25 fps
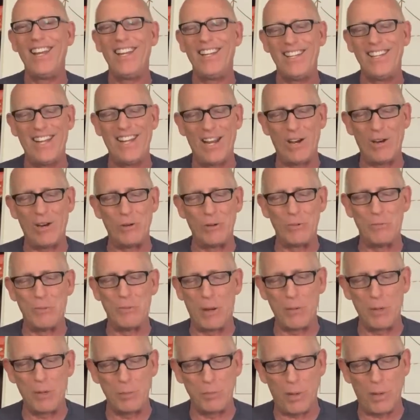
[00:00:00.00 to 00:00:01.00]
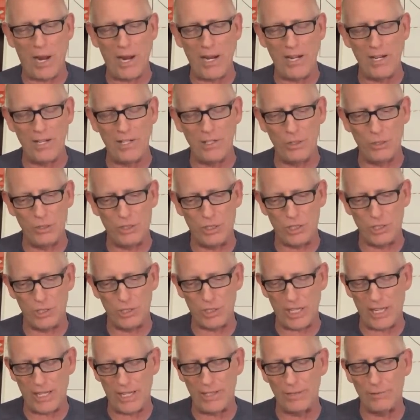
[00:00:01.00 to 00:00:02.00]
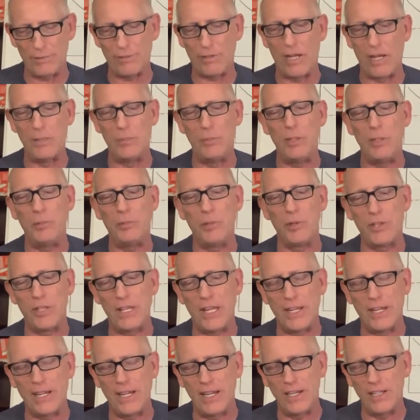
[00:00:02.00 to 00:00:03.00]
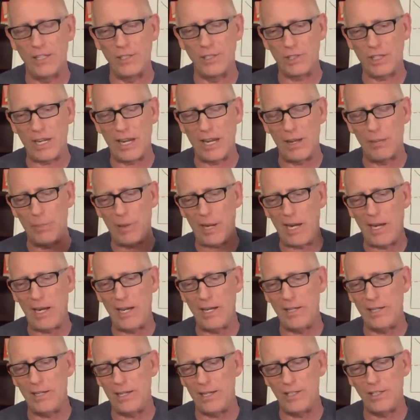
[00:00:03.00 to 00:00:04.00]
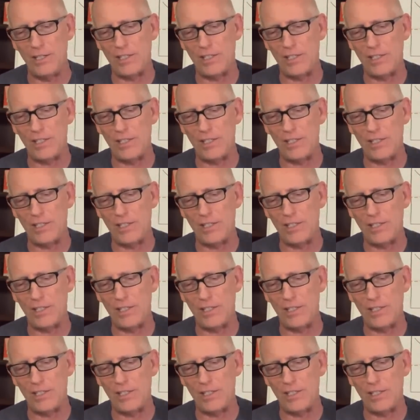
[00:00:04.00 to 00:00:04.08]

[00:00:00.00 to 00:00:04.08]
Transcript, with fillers: now, remember Biden used to say the fine people thing in his campaign, and he